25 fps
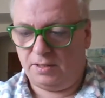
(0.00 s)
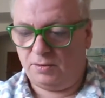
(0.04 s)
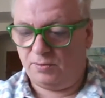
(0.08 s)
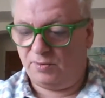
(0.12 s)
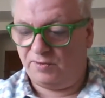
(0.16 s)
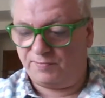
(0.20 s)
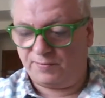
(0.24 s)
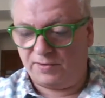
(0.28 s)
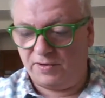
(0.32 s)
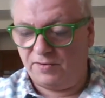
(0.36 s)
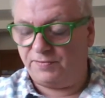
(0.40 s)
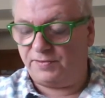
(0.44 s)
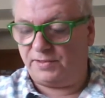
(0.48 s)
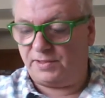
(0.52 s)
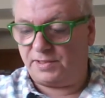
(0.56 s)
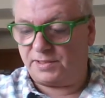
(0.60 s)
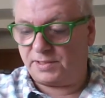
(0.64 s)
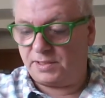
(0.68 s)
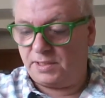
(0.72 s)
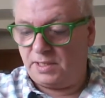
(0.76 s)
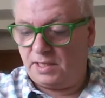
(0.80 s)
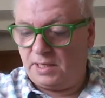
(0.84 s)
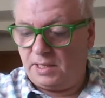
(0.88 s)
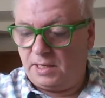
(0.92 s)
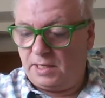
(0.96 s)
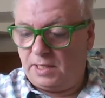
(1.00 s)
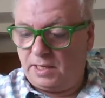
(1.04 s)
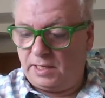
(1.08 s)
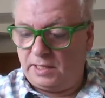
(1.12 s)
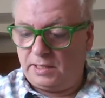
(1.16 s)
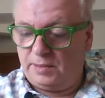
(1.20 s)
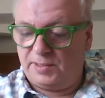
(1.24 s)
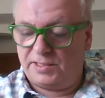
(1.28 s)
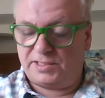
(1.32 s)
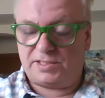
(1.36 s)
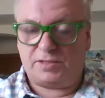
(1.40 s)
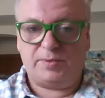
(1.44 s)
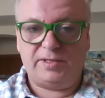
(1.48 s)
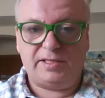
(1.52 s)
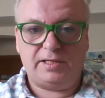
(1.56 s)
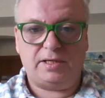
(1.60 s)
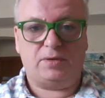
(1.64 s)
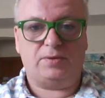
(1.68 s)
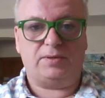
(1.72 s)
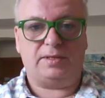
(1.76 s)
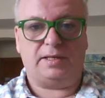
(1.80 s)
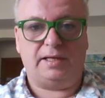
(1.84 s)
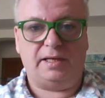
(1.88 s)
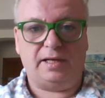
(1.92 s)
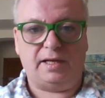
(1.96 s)
We've proven this. Anyway, so we
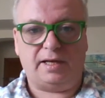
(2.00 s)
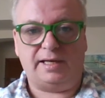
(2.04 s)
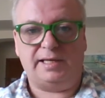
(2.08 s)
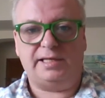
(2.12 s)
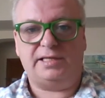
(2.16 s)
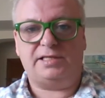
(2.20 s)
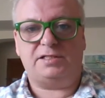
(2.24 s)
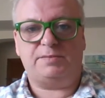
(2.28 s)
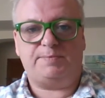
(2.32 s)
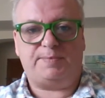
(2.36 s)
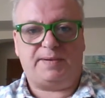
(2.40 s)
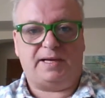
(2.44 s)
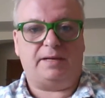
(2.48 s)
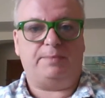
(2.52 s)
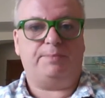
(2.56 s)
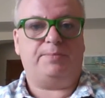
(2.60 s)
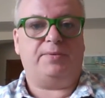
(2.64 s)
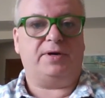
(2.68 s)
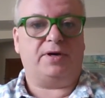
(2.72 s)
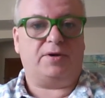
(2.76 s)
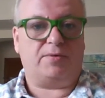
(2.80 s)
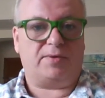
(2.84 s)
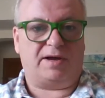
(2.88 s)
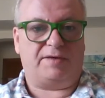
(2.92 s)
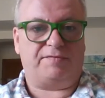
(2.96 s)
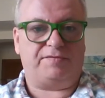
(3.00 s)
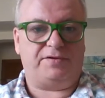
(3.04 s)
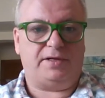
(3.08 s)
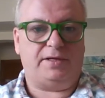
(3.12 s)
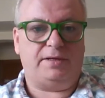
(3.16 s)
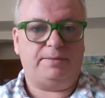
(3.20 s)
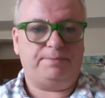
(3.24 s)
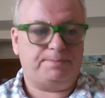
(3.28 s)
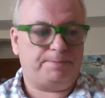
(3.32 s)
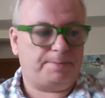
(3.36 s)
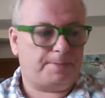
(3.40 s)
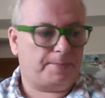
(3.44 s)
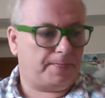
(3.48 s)
know that light is bent by gravity.